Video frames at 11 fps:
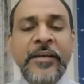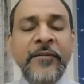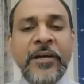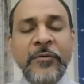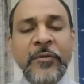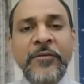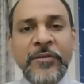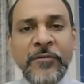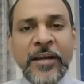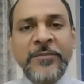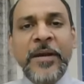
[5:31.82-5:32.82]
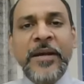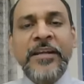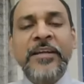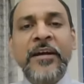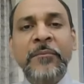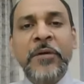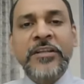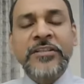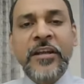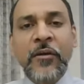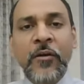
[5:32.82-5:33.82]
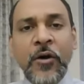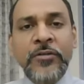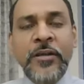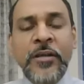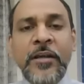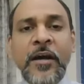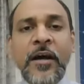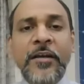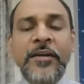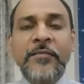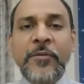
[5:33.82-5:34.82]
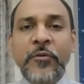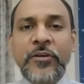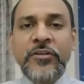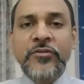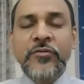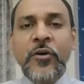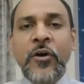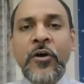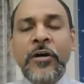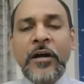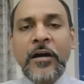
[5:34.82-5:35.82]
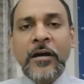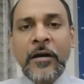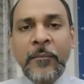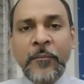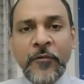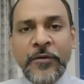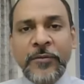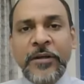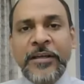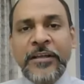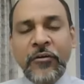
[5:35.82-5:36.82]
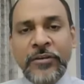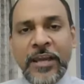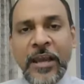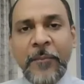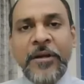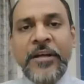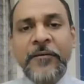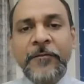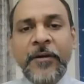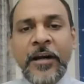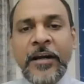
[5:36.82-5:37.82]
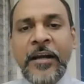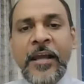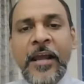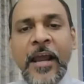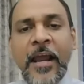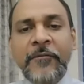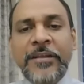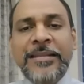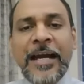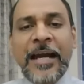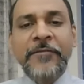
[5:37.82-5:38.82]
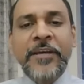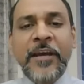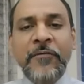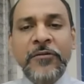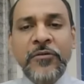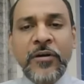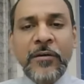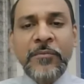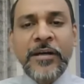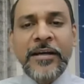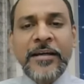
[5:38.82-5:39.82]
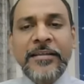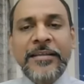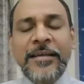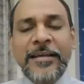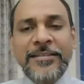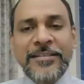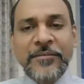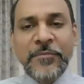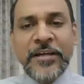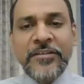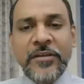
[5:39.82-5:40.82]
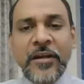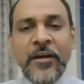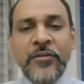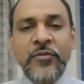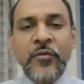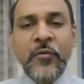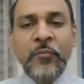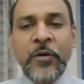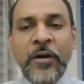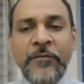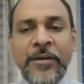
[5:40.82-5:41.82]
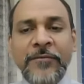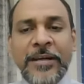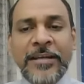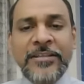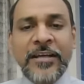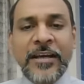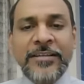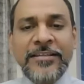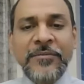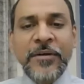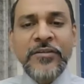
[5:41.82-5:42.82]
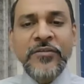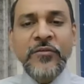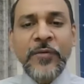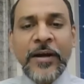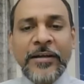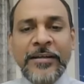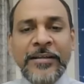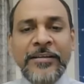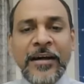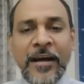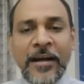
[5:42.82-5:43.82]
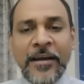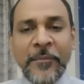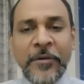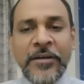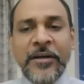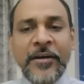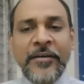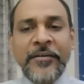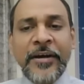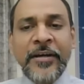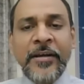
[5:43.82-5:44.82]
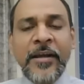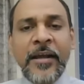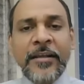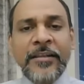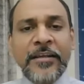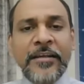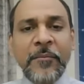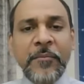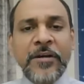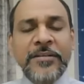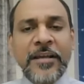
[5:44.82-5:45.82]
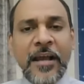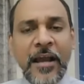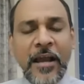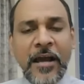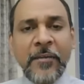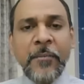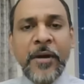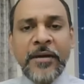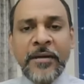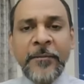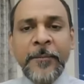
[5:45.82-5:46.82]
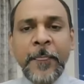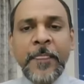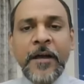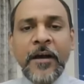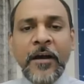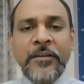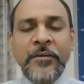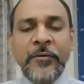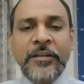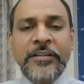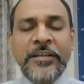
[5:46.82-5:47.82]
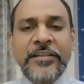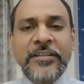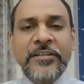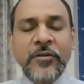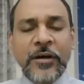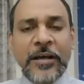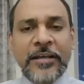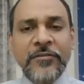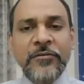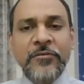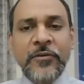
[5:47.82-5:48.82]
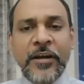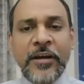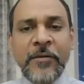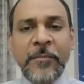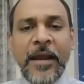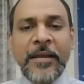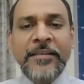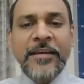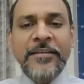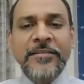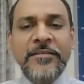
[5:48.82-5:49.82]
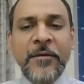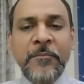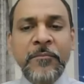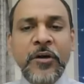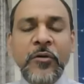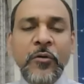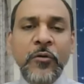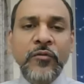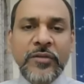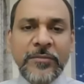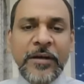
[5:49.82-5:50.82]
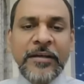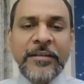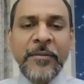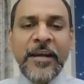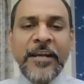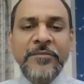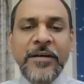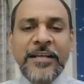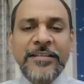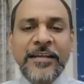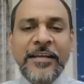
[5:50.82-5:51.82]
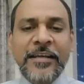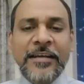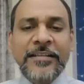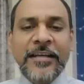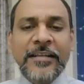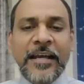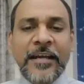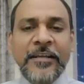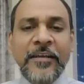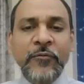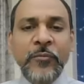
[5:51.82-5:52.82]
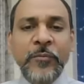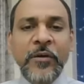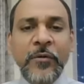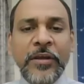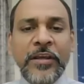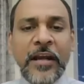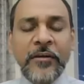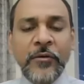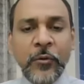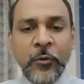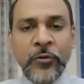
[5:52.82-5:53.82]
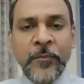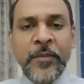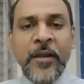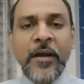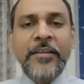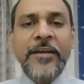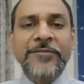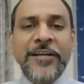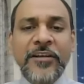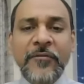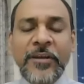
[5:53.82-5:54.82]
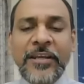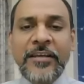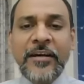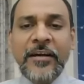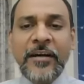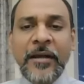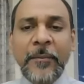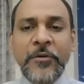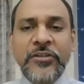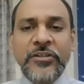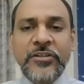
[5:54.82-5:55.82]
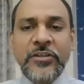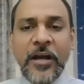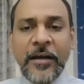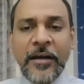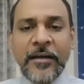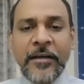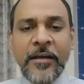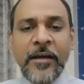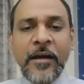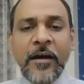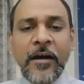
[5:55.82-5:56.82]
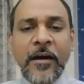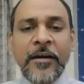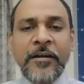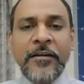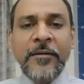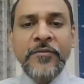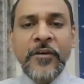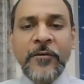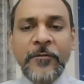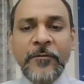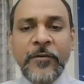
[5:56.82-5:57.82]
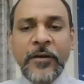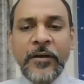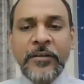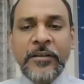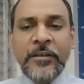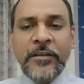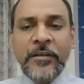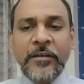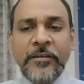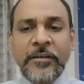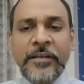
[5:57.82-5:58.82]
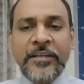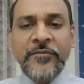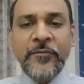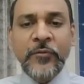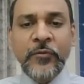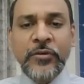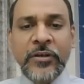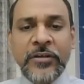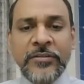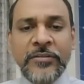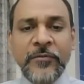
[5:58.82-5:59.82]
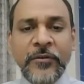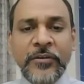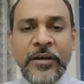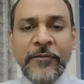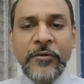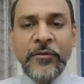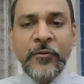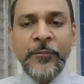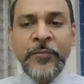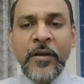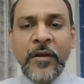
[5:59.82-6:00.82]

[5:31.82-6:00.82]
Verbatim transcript: they have acquired. We were expecting a marginal loss. Uh, they have reported a strong profitability on the EBITDA front, and with that, we have also upgraded the estimates. so we have raised our estimates to factor in the higher EBITDA run rate. I think numbers are better. Uh, the only thing is the stock has also run up and there is some growth visibility. The management has clearly said that they would be looking at growth. Uh, they have set a very uh, ambitious target uh, in terms of uh, the the next few years for the revenue.